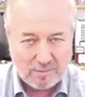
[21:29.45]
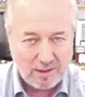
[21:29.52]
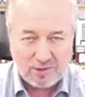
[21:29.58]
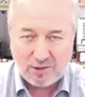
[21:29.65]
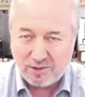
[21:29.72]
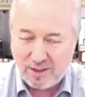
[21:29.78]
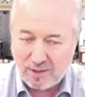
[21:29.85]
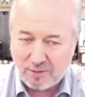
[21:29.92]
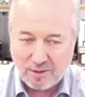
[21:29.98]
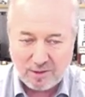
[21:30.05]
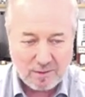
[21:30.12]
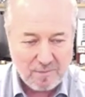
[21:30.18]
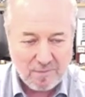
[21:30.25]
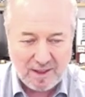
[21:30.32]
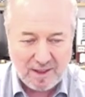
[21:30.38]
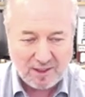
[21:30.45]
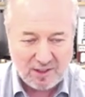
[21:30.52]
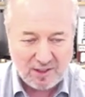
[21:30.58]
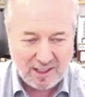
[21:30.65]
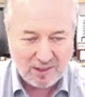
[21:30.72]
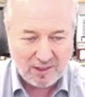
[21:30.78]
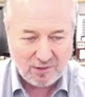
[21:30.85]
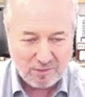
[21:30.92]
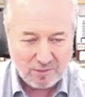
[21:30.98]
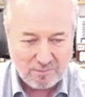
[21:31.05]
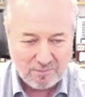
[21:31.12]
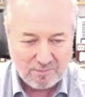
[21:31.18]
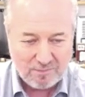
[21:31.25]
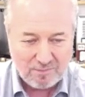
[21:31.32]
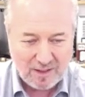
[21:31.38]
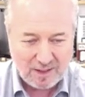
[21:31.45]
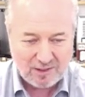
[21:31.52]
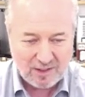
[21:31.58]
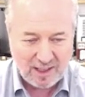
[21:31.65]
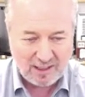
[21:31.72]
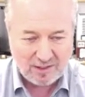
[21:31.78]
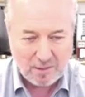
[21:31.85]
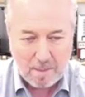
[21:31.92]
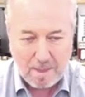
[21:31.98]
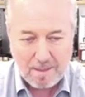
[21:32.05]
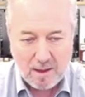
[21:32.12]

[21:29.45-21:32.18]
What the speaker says: It's just different. Things change. Things change.